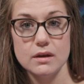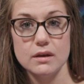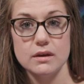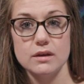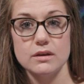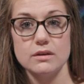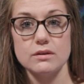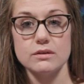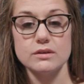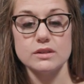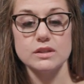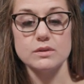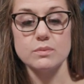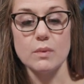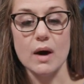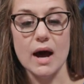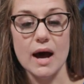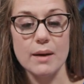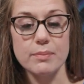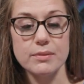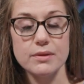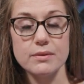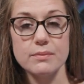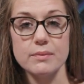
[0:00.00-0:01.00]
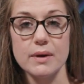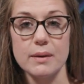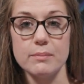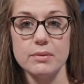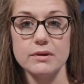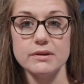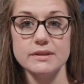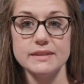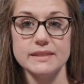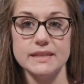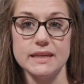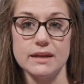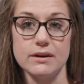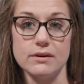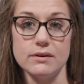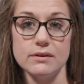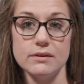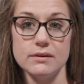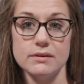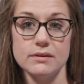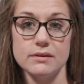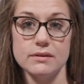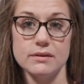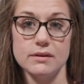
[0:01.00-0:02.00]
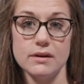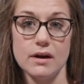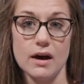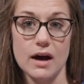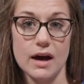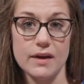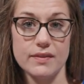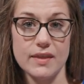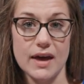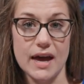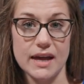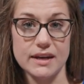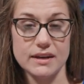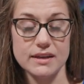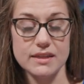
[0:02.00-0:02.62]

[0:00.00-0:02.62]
You'll swab the rubber seal on the end